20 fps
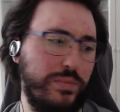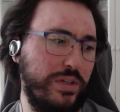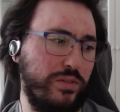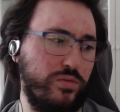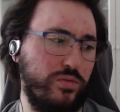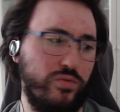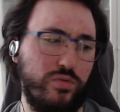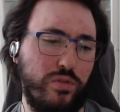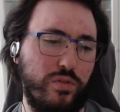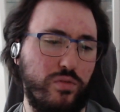
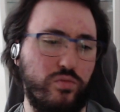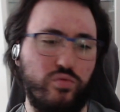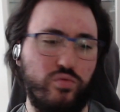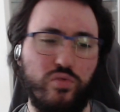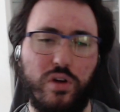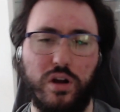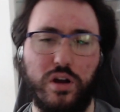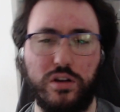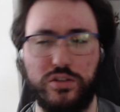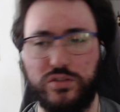
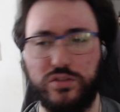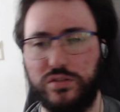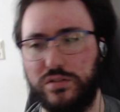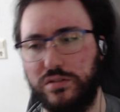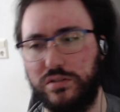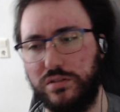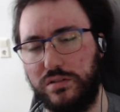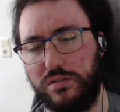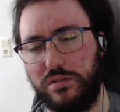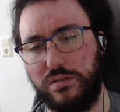Rock's
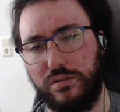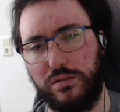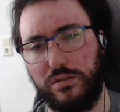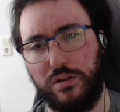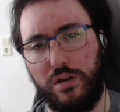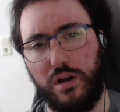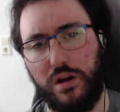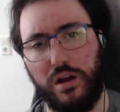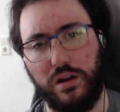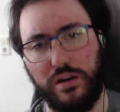
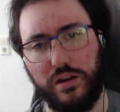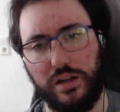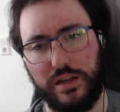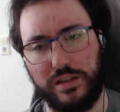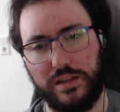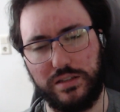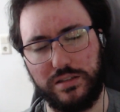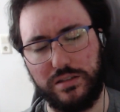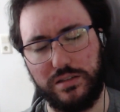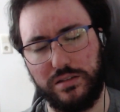
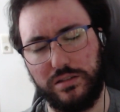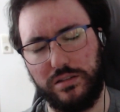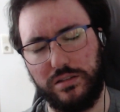Onyx.